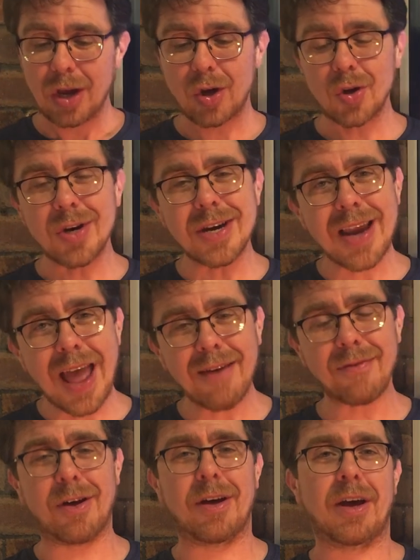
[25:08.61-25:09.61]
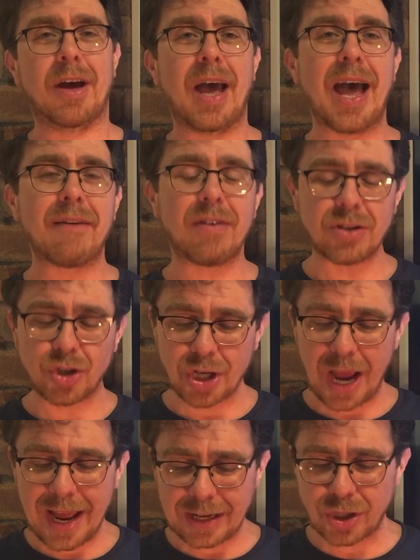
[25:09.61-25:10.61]
could never have
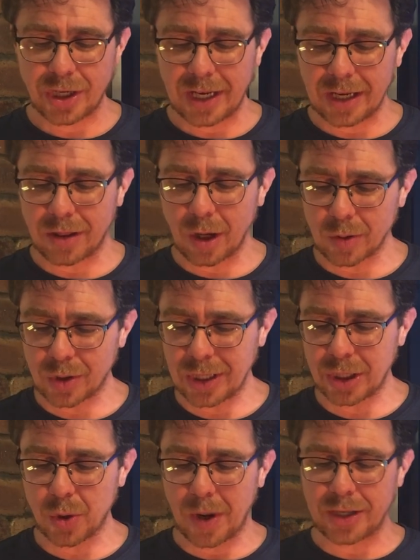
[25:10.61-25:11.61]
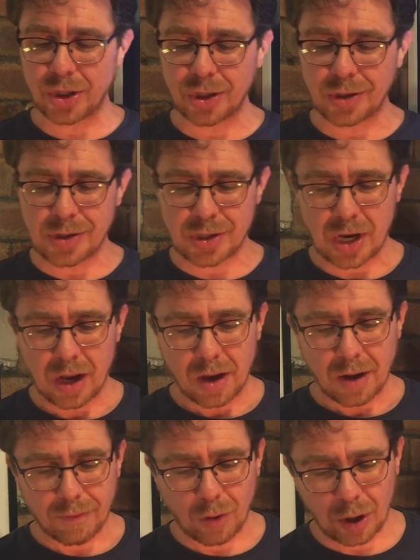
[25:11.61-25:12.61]
engineered those situations
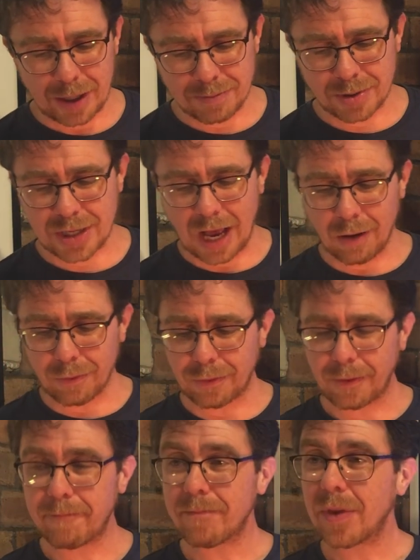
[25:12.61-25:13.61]
for himself.